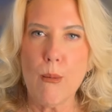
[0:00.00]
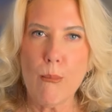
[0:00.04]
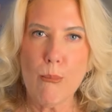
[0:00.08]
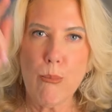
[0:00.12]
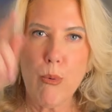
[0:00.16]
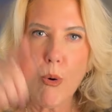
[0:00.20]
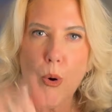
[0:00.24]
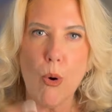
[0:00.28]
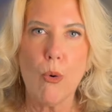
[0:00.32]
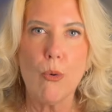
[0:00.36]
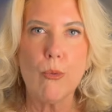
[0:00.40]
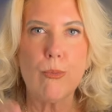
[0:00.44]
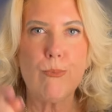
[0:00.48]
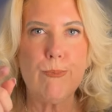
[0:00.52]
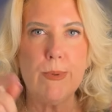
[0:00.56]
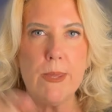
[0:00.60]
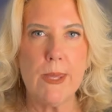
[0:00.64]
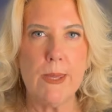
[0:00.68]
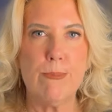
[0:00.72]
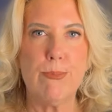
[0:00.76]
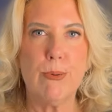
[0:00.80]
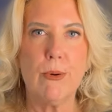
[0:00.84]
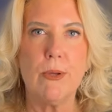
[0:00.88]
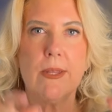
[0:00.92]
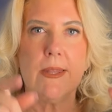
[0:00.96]
both
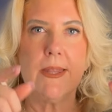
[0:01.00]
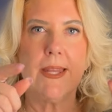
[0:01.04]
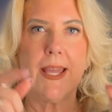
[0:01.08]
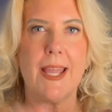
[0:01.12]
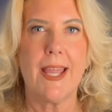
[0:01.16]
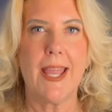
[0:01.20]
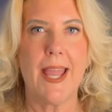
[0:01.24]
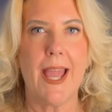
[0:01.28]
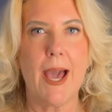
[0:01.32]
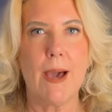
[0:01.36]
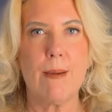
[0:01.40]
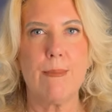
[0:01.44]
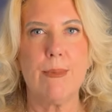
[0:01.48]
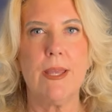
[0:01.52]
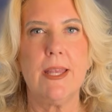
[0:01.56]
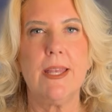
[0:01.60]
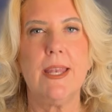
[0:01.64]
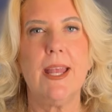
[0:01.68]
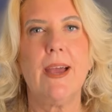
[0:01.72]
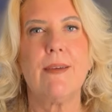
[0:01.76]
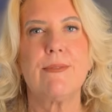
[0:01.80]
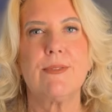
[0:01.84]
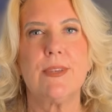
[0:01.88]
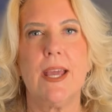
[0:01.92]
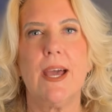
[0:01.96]
people in the cabin
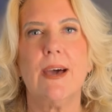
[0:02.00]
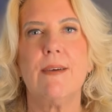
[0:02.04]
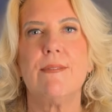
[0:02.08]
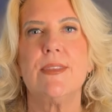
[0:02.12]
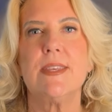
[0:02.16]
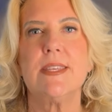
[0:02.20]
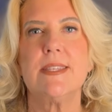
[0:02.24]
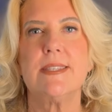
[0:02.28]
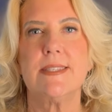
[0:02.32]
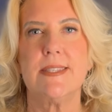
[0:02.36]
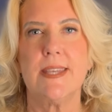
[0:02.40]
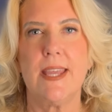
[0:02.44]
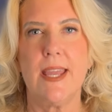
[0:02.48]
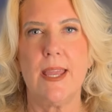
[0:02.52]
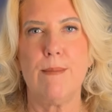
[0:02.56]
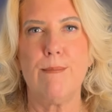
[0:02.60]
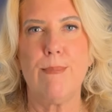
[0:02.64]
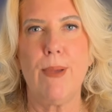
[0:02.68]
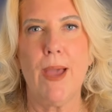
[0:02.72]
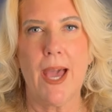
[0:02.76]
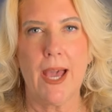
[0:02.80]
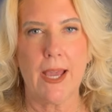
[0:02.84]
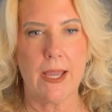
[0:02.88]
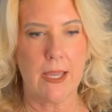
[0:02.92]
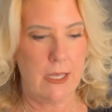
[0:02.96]
have to have the same
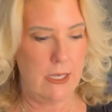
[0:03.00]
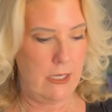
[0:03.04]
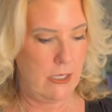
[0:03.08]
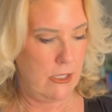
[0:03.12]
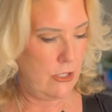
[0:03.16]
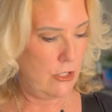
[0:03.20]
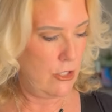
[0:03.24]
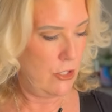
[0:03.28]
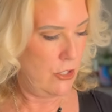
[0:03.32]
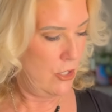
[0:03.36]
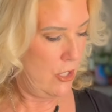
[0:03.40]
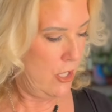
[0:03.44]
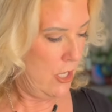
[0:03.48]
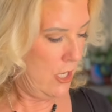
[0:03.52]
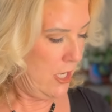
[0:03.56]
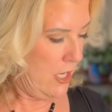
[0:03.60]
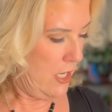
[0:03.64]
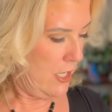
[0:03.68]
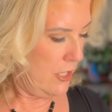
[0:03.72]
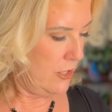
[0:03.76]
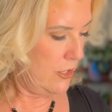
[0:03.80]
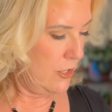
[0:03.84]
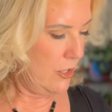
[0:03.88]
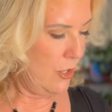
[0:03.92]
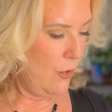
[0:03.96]
package.
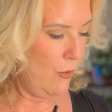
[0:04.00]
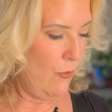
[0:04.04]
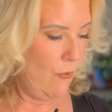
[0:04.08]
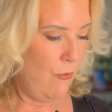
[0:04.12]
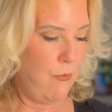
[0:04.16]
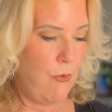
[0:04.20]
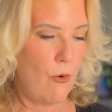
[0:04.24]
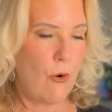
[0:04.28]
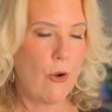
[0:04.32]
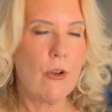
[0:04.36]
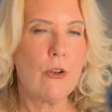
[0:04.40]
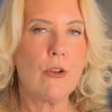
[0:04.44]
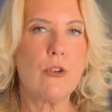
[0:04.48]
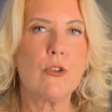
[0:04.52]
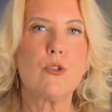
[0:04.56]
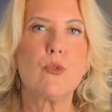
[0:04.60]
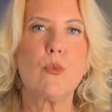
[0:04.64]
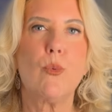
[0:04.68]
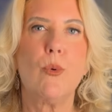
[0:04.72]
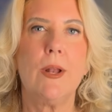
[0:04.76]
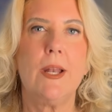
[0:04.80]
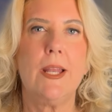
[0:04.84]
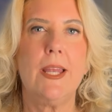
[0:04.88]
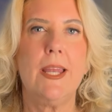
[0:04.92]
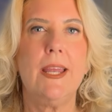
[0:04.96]
So
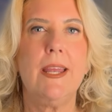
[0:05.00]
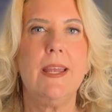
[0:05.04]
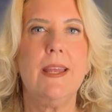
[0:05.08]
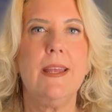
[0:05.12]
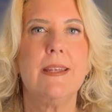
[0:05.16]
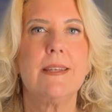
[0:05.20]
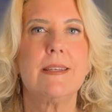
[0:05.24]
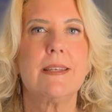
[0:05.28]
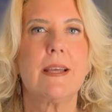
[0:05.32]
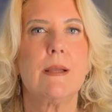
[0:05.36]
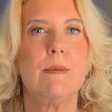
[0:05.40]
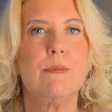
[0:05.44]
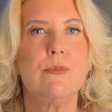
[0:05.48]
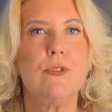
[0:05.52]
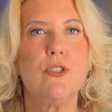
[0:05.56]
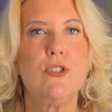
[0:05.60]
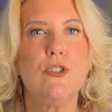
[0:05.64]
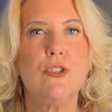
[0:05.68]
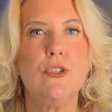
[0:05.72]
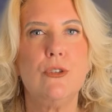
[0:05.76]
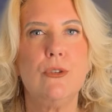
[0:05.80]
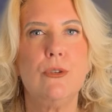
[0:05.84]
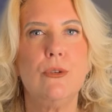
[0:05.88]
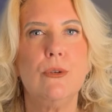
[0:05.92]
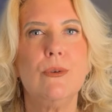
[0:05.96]
420 times
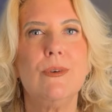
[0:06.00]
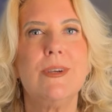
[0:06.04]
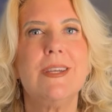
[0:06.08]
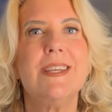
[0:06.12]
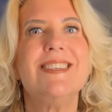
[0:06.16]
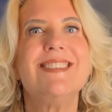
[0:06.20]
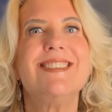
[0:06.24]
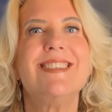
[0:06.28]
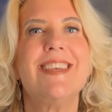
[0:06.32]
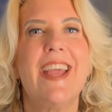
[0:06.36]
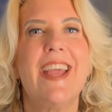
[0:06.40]
2 is